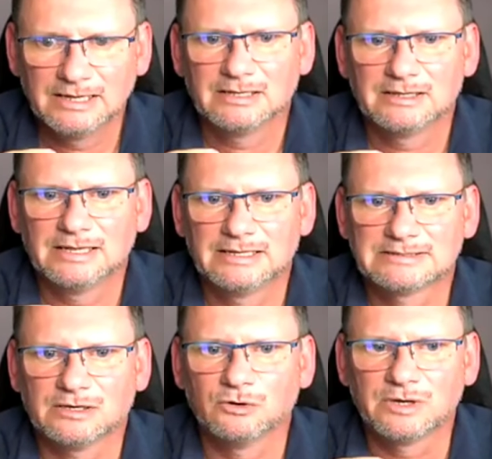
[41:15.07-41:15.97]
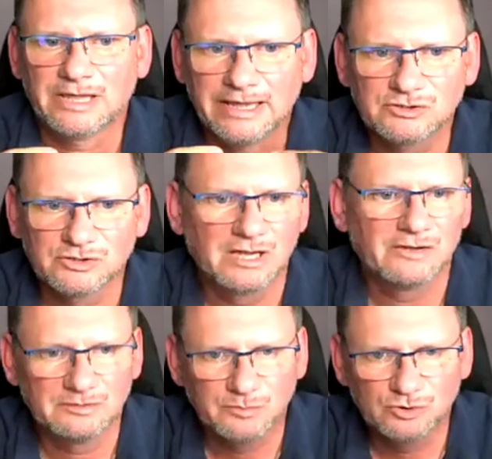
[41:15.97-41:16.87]
that it's okay to have an
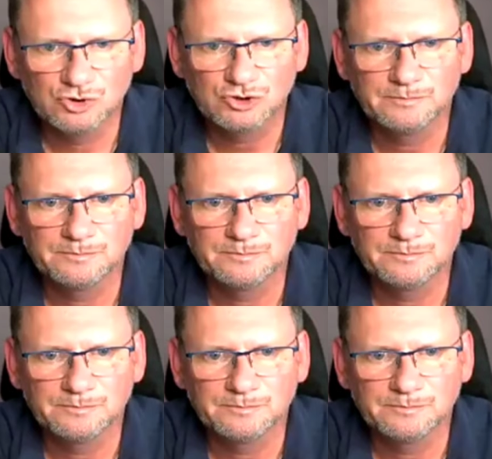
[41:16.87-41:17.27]
emotion,